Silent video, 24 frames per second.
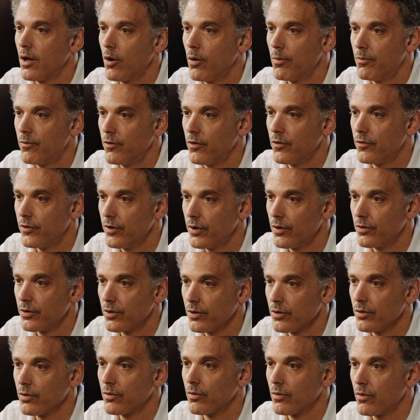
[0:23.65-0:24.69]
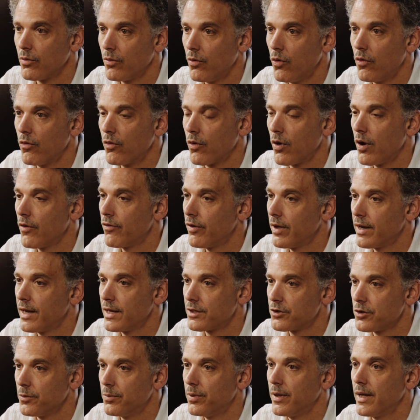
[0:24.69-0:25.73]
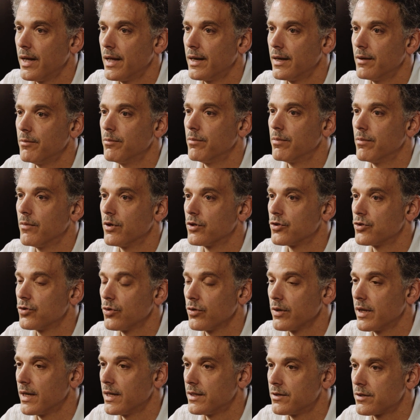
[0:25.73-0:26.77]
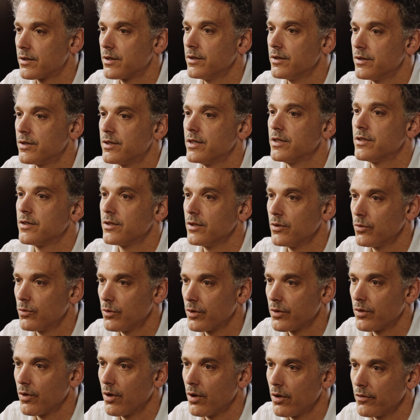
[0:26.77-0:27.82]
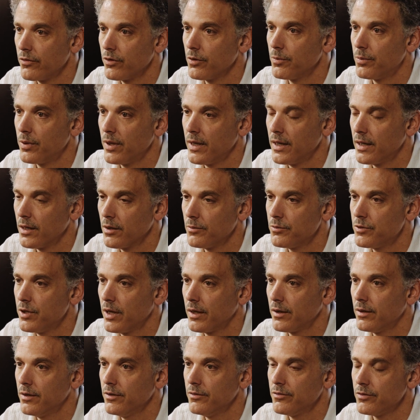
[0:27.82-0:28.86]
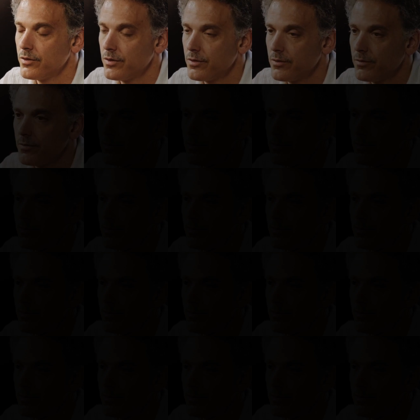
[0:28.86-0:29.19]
help fulfill your overall financial plan and assure that it's consistent with all of your planning objectives.